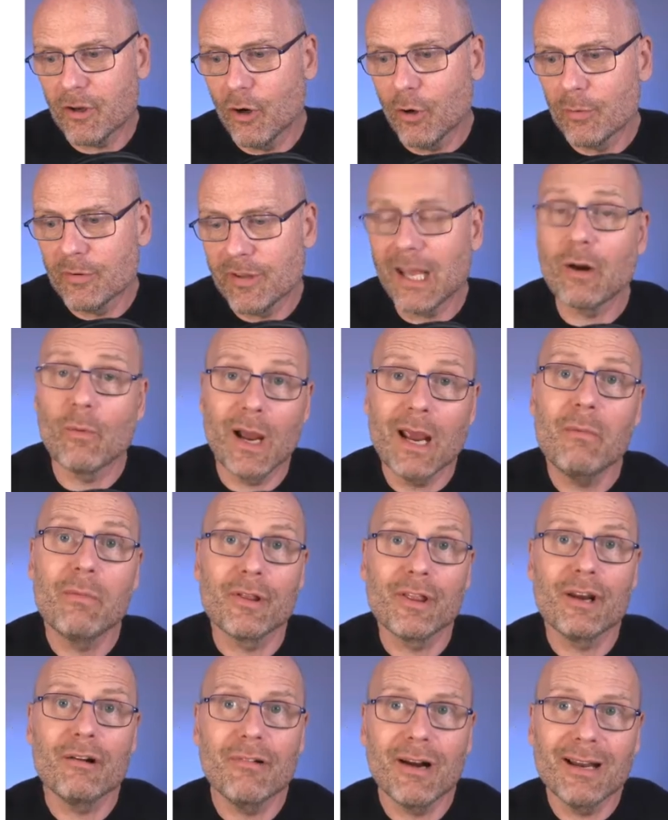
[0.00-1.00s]
can always get away
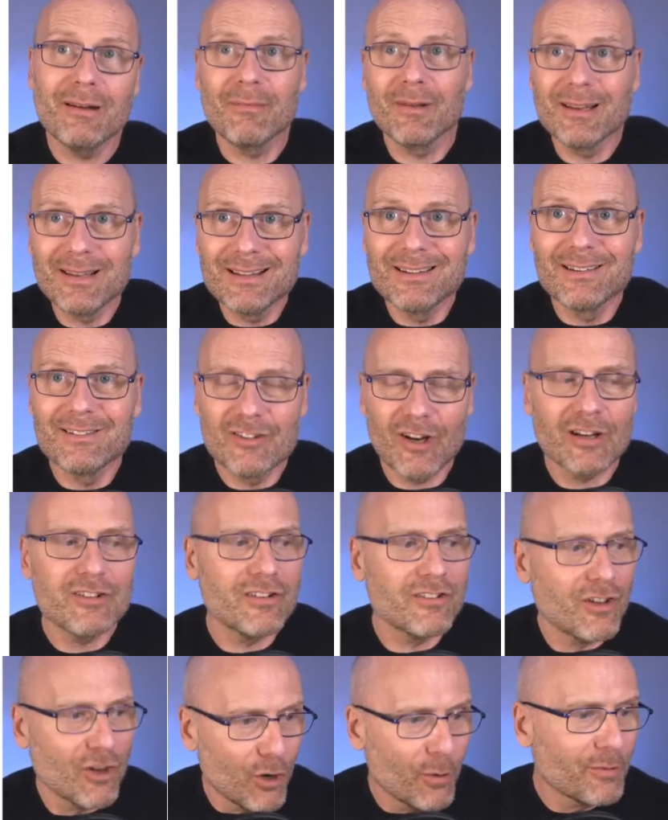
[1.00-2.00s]
with it, right? I mean,
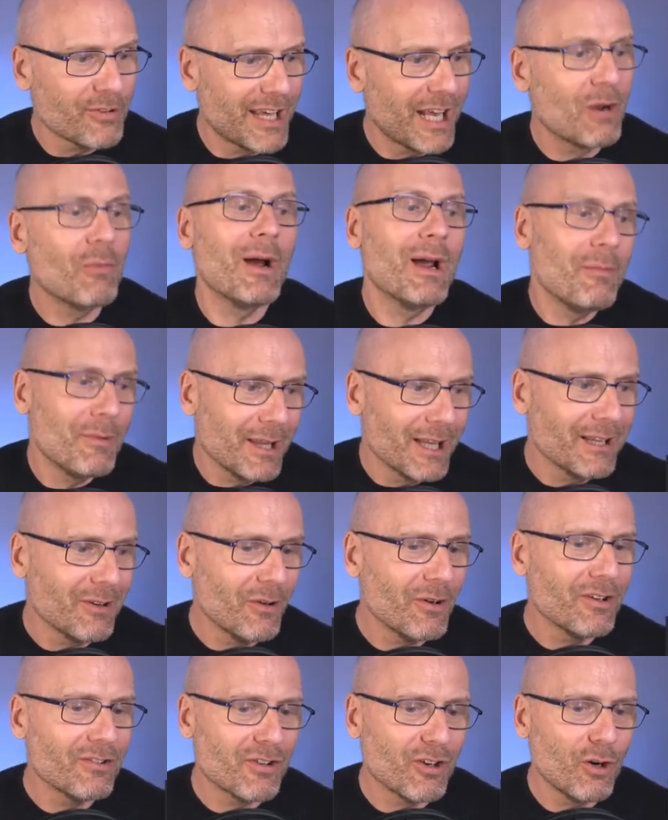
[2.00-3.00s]
judges can always get away with it.
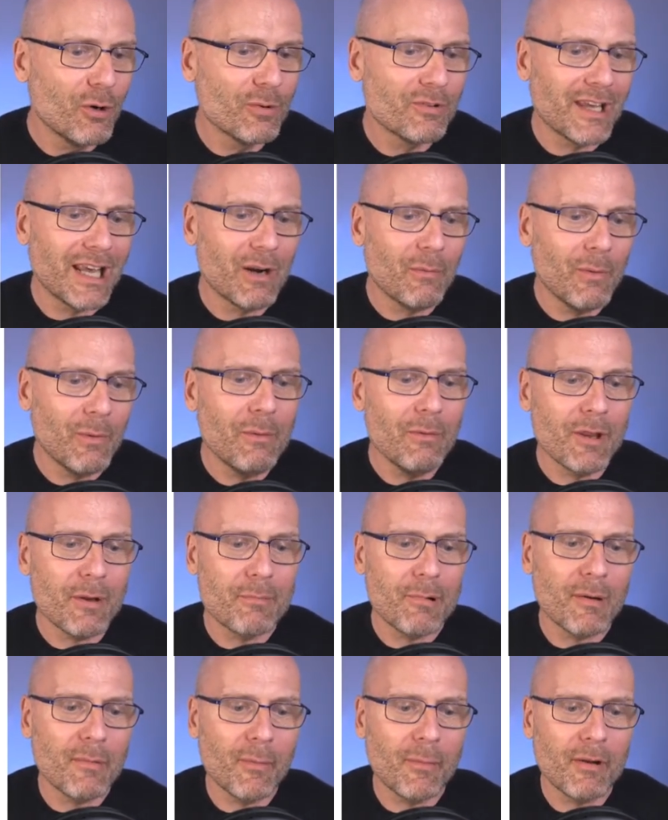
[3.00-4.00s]
Lawyers can always get away with
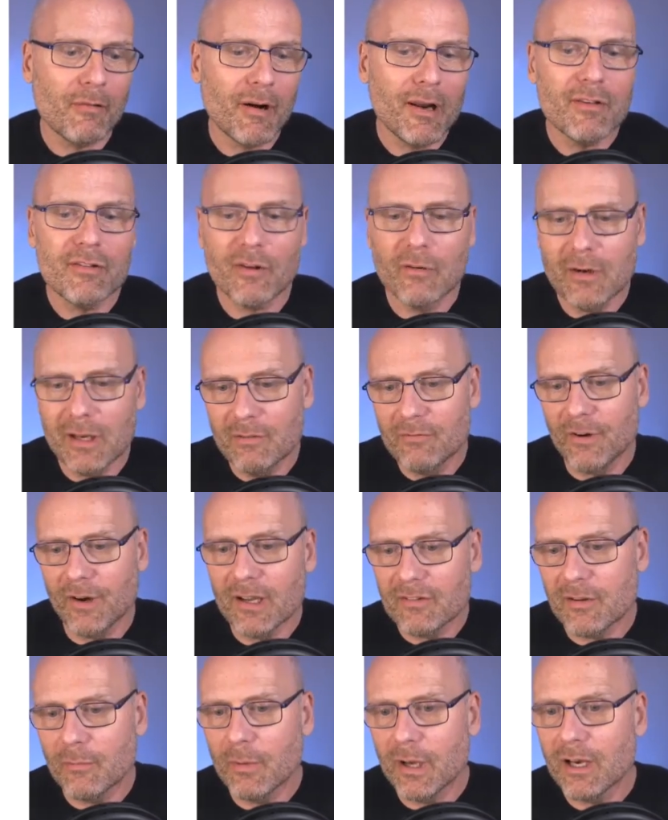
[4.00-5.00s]
it, probably, right? So he'd
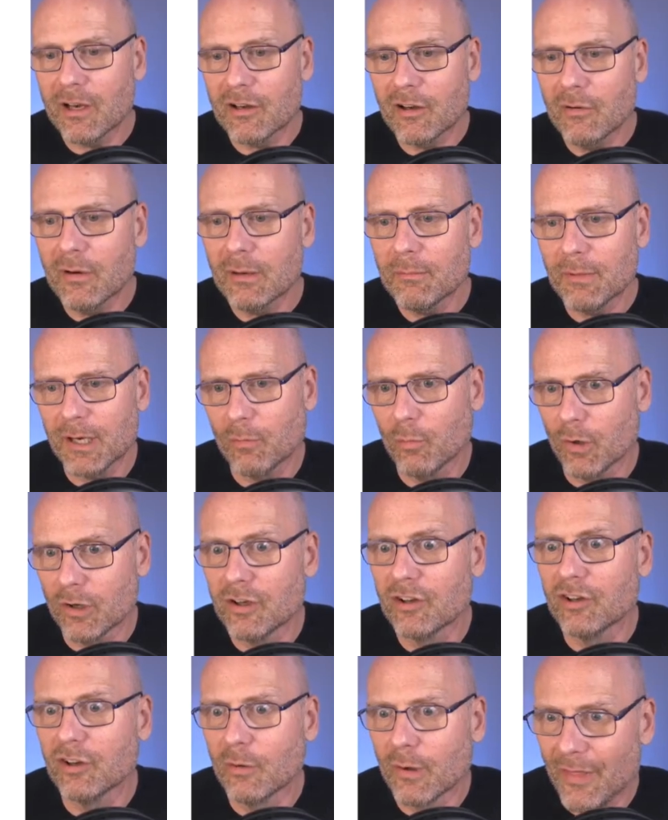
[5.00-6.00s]
find some way to do it, but he
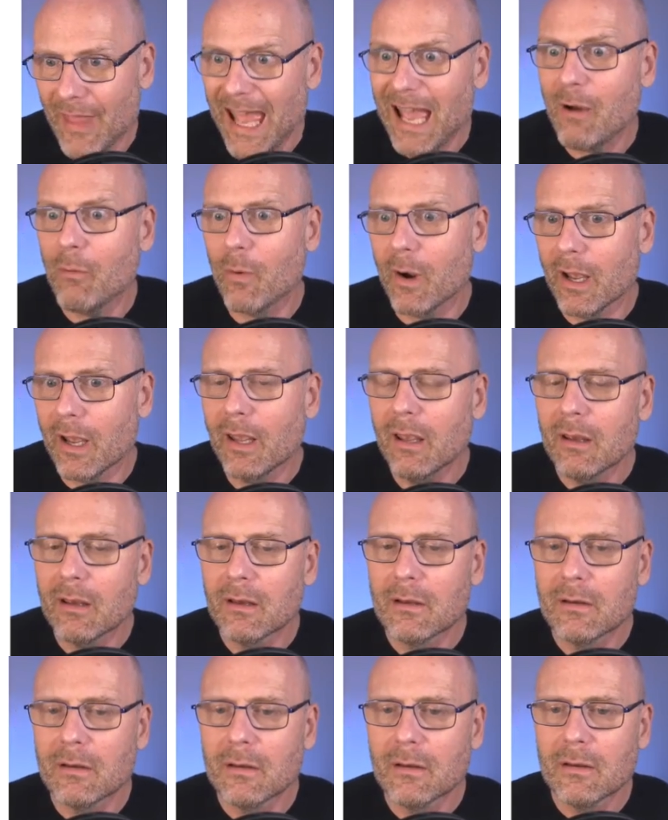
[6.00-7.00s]
wouldn't do it that way.
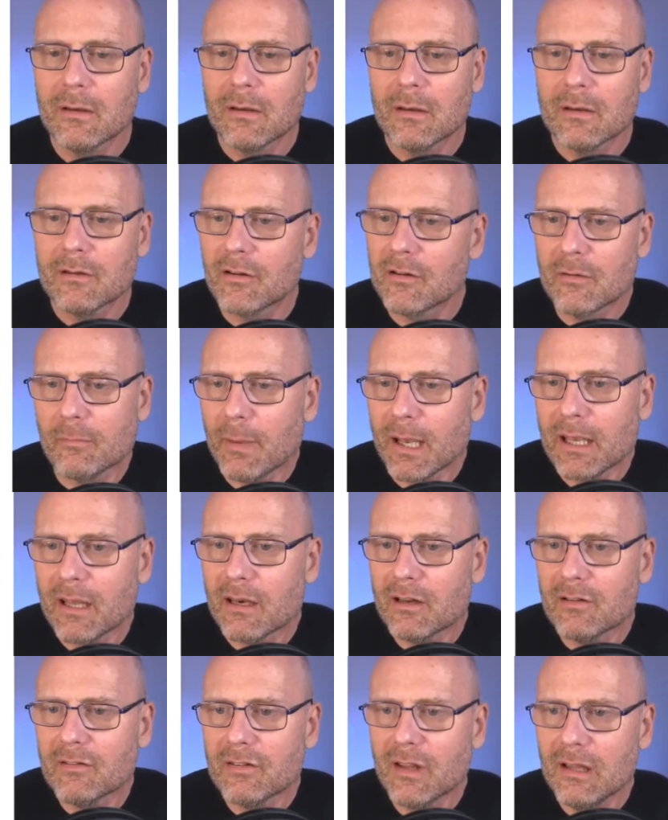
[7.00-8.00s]
It didn't
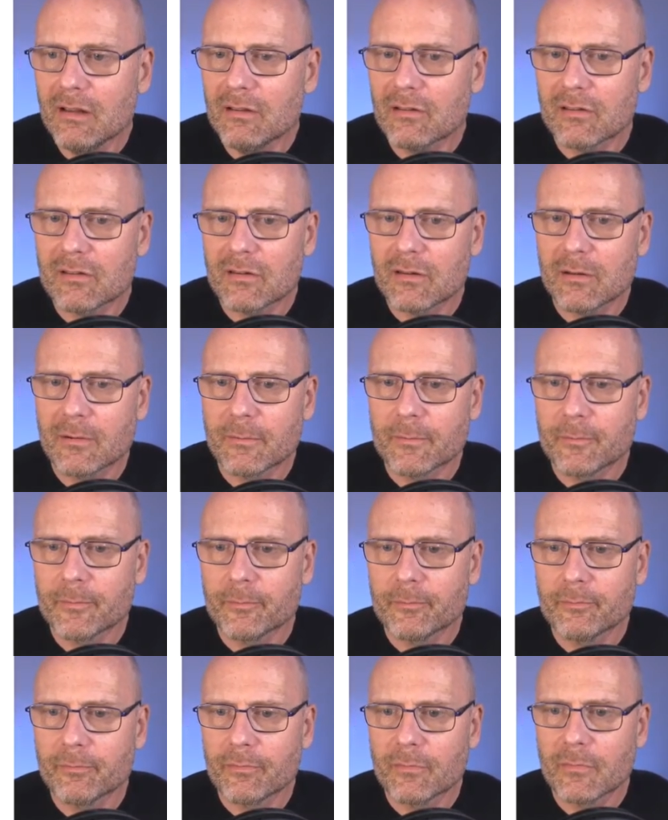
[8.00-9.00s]
make any sense.
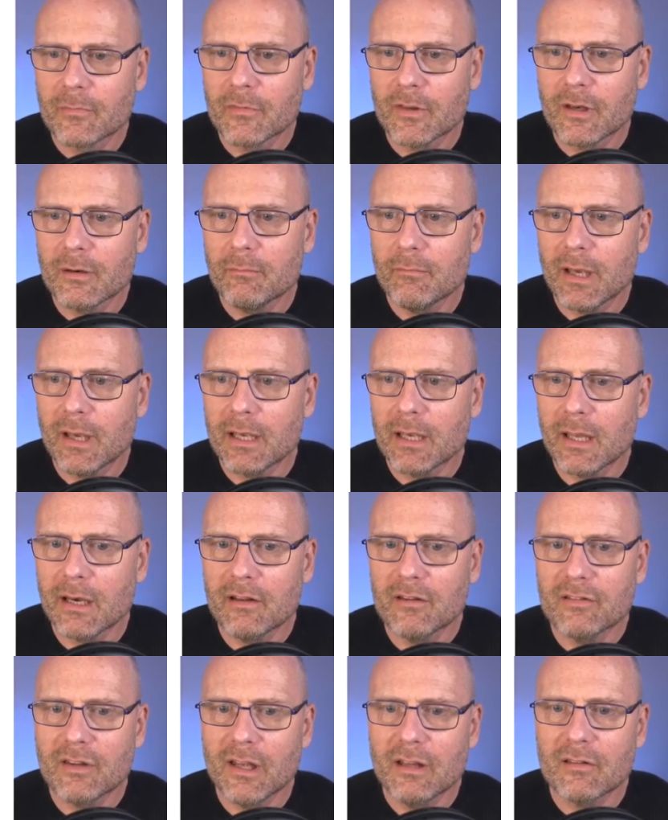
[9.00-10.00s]
Didn't make
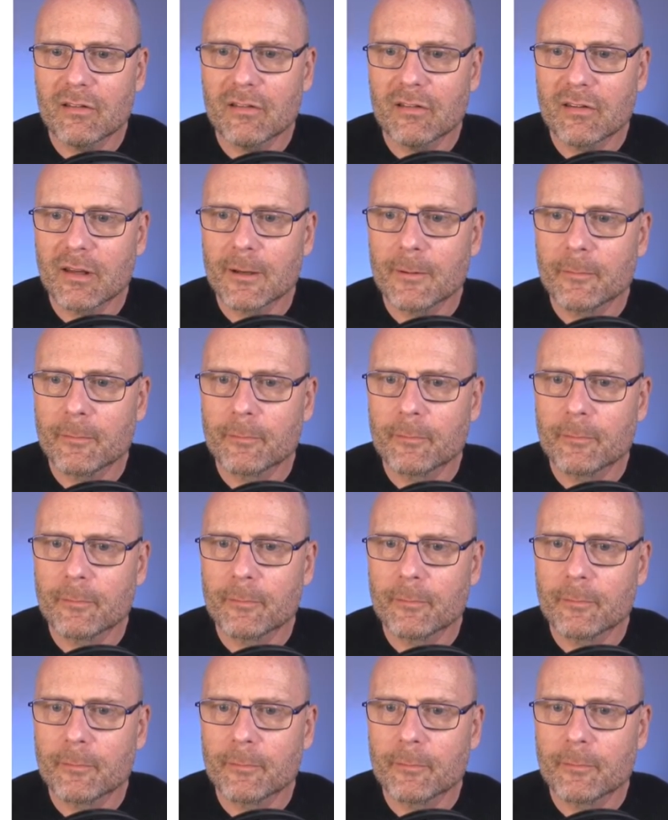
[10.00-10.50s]
any sense.